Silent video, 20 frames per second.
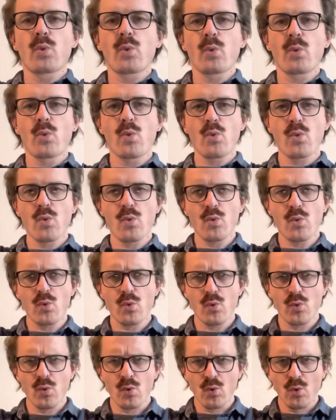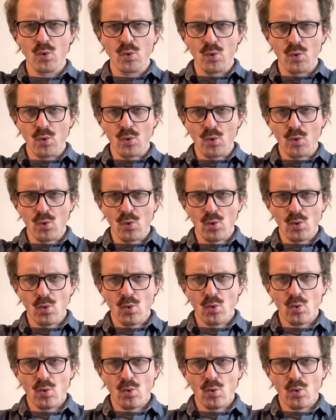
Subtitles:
No one is speaking in this clip.